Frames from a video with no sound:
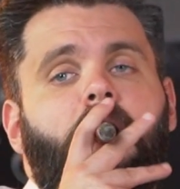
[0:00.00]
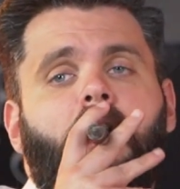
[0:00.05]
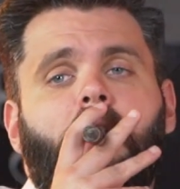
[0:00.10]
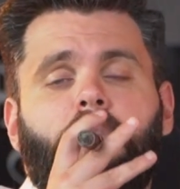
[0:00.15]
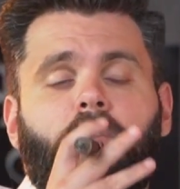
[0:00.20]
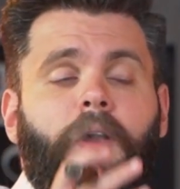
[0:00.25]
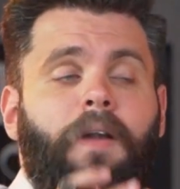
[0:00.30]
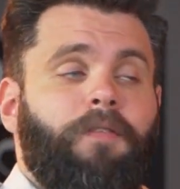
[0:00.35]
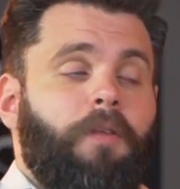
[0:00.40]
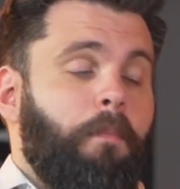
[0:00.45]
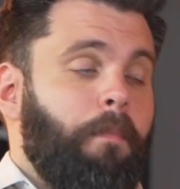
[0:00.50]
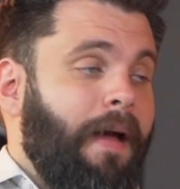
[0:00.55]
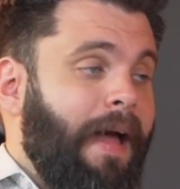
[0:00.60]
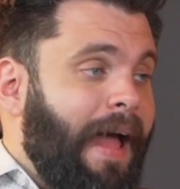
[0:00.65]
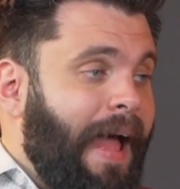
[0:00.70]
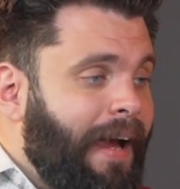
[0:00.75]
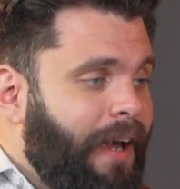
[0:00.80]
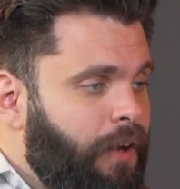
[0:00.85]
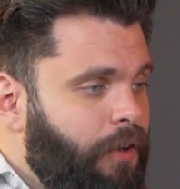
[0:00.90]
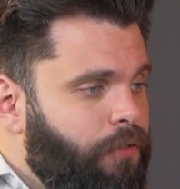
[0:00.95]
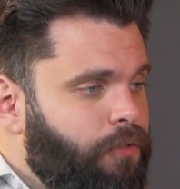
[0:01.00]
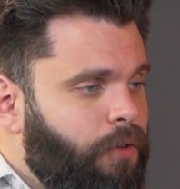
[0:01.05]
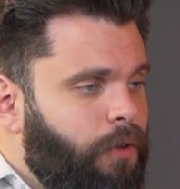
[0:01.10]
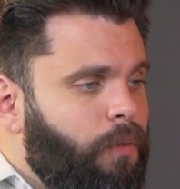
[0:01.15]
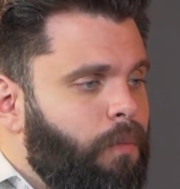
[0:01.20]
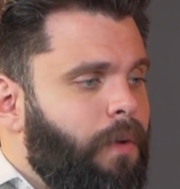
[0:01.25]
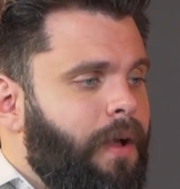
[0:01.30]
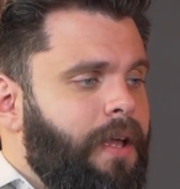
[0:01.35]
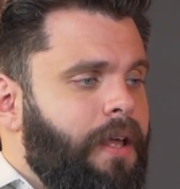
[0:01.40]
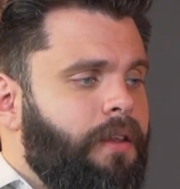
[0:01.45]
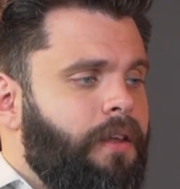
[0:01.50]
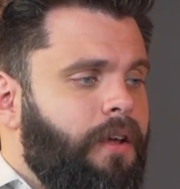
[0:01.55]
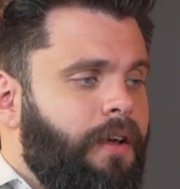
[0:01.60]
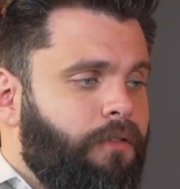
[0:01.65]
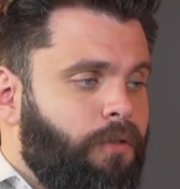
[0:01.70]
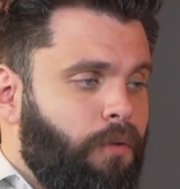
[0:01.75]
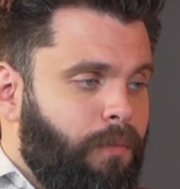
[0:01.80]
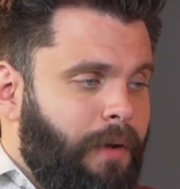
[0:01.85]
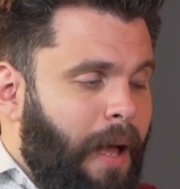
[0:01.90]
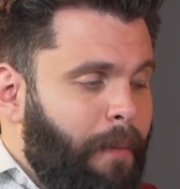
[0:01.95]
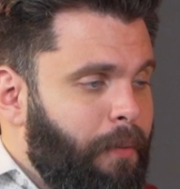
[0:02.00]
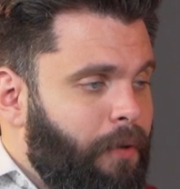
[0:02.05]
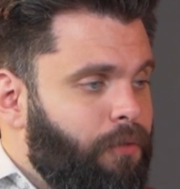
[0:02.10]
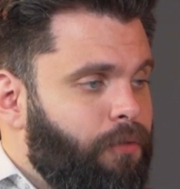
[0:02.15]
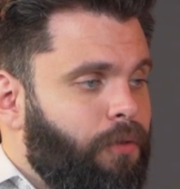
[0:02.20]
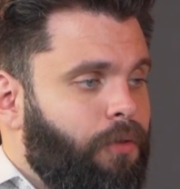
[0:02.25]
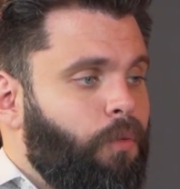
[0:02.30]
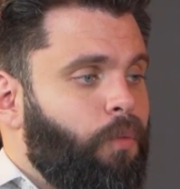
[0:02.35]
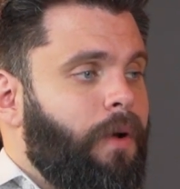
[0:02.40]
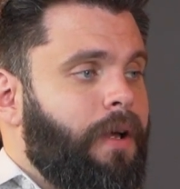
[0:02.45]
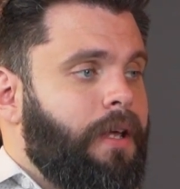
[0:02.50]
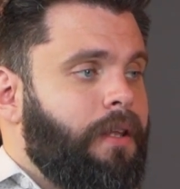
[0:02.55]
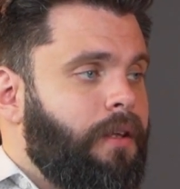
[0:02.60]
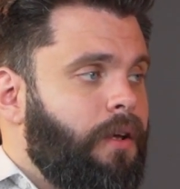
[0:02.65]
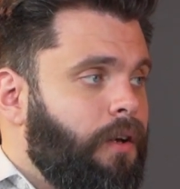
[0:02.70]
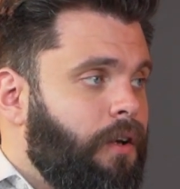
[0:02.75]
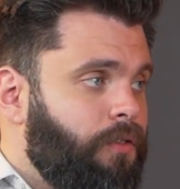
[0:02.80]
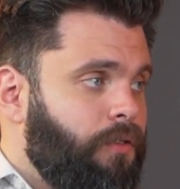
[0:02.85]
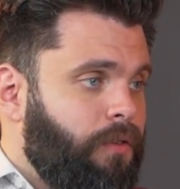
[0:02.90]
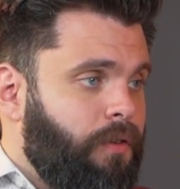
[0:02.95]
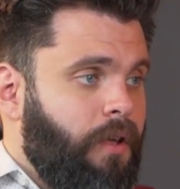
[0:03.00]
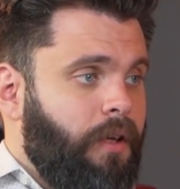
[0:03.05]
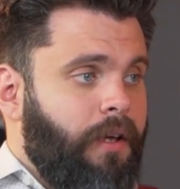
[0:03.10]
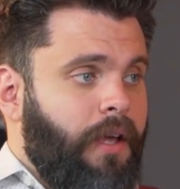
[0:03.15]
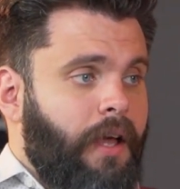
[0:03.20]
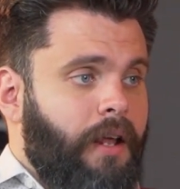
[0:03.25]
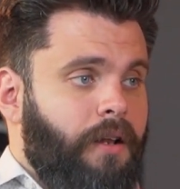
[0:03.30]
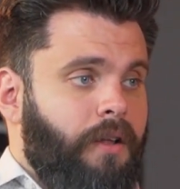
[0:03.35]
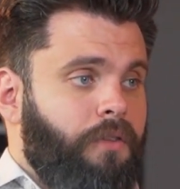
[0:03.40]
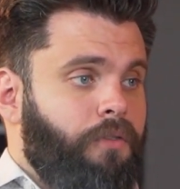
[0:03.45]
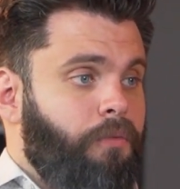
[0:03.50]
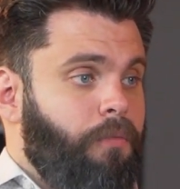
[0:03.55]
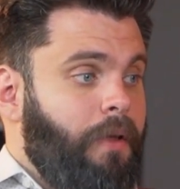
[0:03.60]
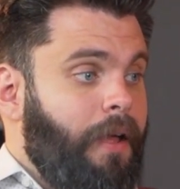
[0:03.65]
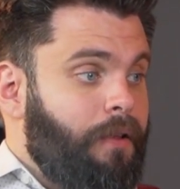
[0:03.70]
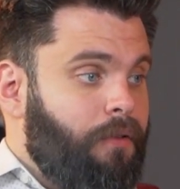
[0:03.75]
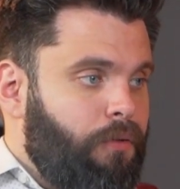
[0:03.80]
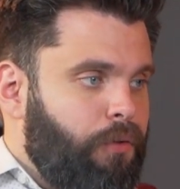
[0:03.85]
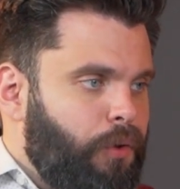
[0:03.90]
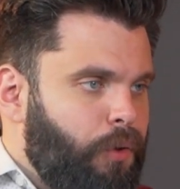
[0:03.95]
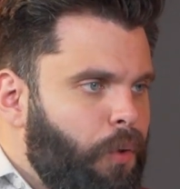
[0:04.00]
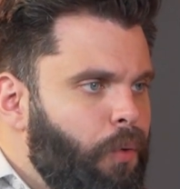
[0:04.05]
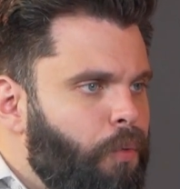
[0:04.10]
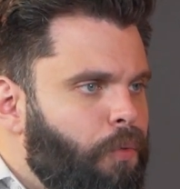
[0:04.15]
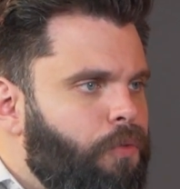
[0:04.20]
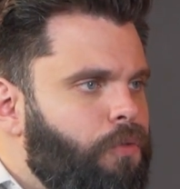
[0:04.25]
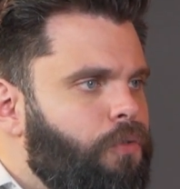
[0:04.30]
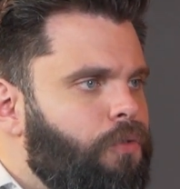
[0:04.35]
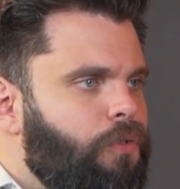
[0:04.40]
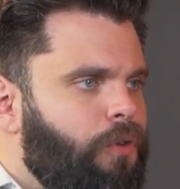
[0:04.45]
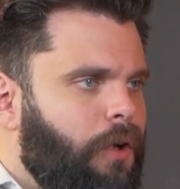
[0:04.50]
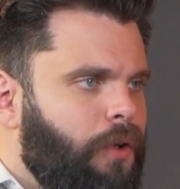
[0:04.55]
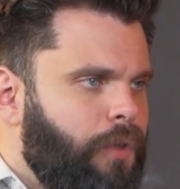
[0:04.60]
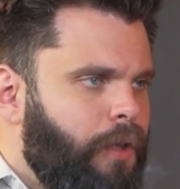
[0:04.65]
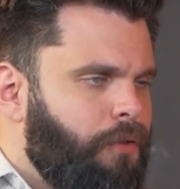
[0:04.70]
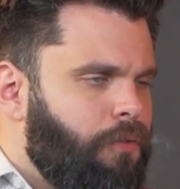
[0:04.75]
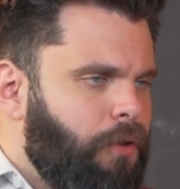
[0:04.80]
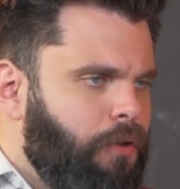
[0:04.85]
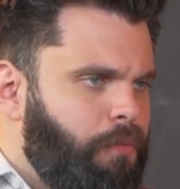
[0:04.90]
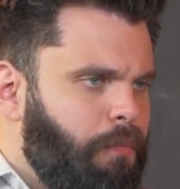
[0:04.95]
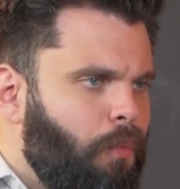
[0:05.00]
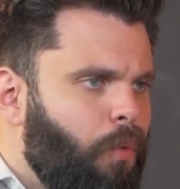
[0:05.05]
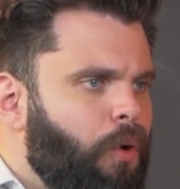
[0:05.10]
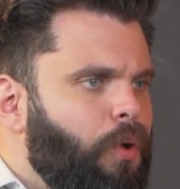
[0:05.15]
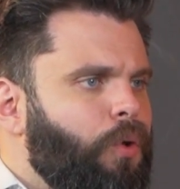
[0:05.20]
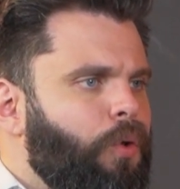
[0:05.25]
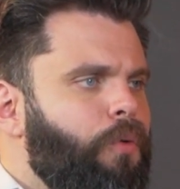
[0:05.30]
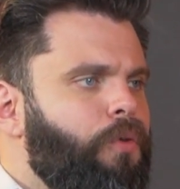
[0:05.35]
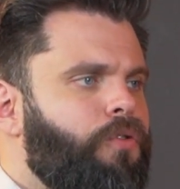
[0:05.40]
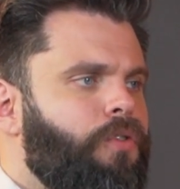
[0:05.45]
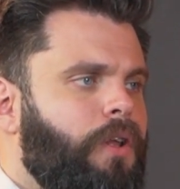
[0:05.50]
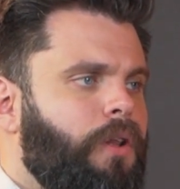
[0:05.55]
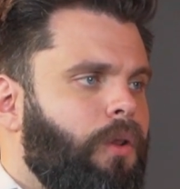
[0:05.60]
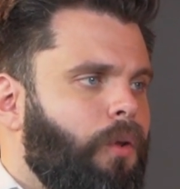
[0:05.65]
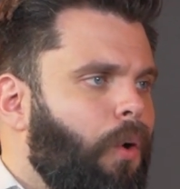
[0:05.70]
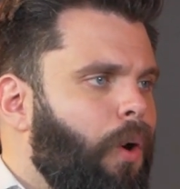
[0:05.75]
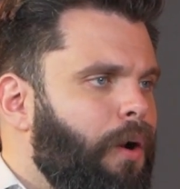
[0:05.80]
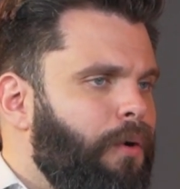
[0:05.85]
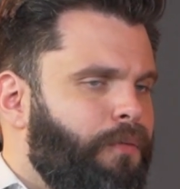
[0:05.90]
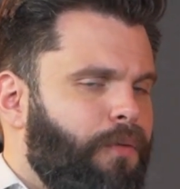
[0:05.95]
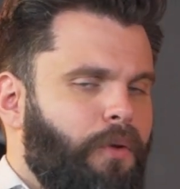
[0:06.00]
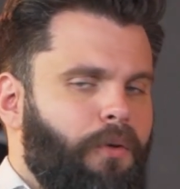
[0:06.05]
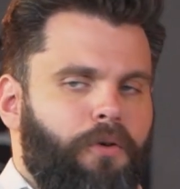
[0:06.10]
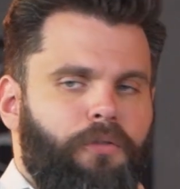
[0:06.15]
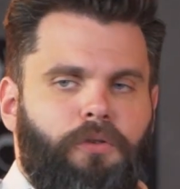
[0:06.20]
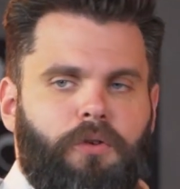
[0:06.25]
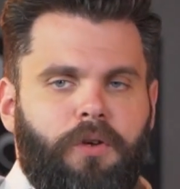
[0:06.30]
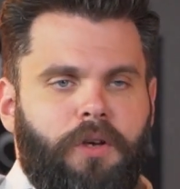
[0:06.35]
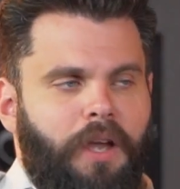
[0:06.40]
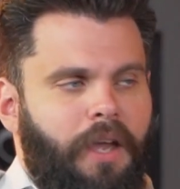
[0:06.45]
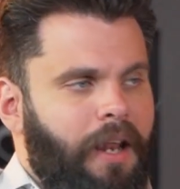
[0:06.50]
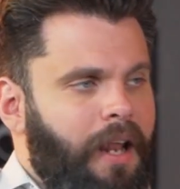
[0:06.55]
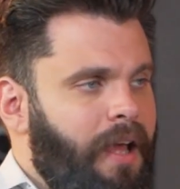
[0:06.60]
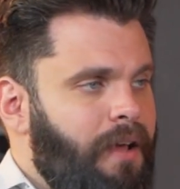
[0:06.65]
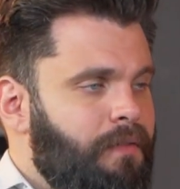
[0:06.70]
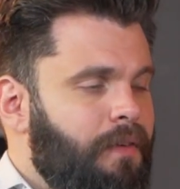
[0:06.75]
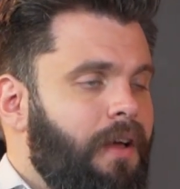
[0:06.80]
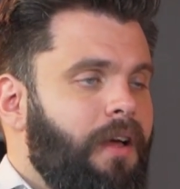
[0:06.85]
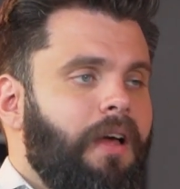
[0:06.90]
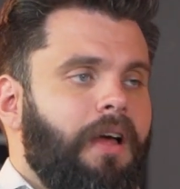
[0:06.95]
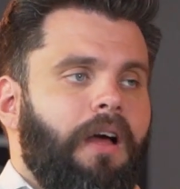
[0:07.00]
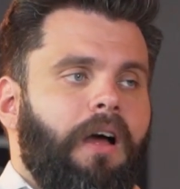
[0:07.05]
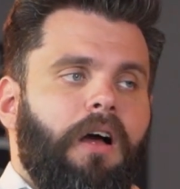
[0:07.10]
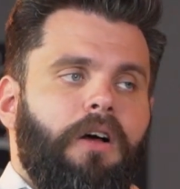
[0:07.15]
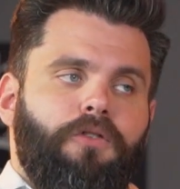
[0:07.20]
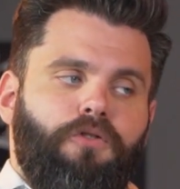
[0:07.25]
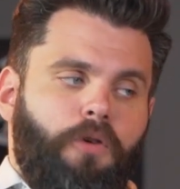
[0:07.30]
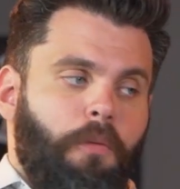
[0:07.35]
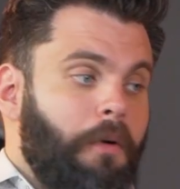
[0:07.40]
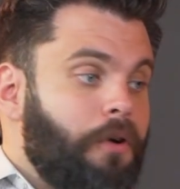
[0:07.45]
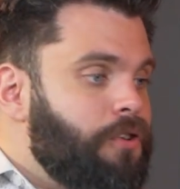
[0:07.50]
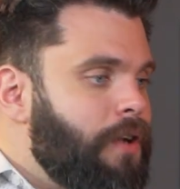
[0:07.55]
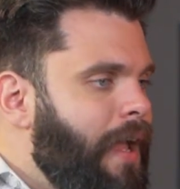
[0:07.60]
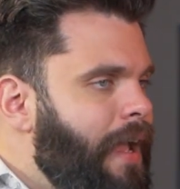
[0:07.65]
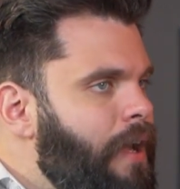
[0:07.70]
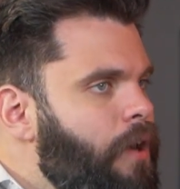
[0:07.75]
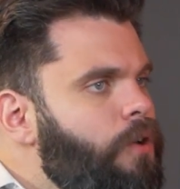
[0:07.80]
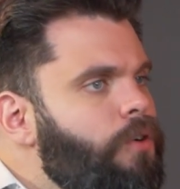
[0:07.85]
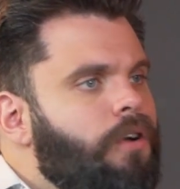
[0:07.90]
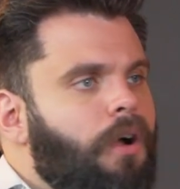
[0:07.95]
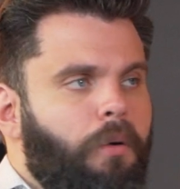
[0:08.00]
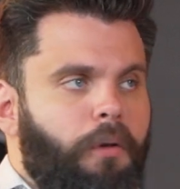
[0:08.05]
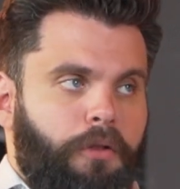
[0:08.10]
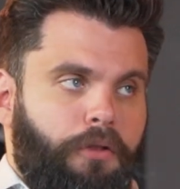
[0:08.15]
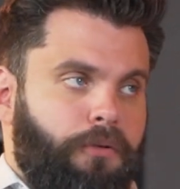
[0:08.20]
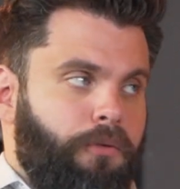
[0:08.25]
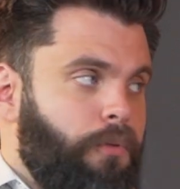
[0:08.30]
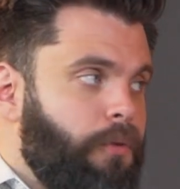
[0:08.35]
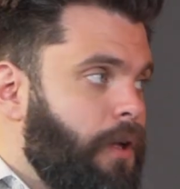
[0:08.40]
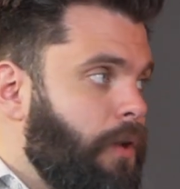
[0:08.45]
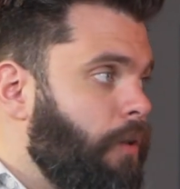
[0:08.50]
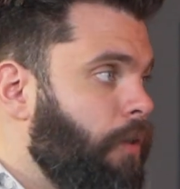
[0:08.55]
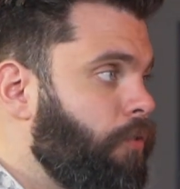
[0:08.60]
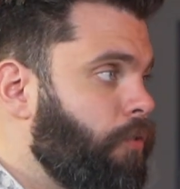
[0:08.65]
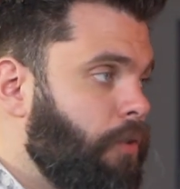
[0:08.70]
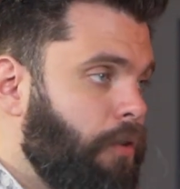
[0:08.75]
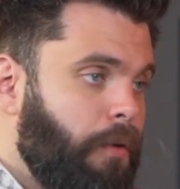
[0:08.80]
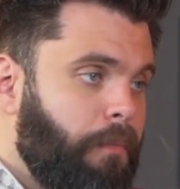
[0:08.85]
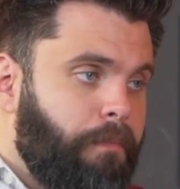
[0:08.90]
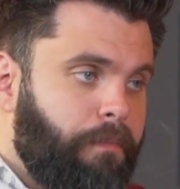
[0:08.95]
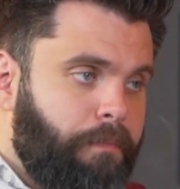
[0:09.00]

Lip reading: you have to pack it a certain way in there. You have to wrap it a certain way in there because again, it's loose. It's more loose than long filler, so you can't have too much air going through there, or it's gonna.